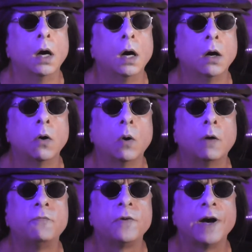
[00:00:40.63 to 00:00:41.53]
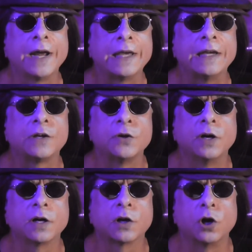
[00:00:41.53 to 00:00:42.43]
Oh, a fracking
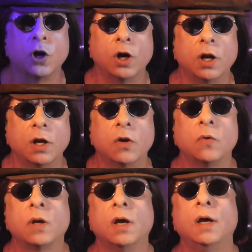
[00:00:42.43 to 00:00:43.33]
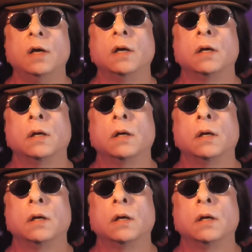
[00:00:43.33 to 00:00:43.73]
trucker. Okay.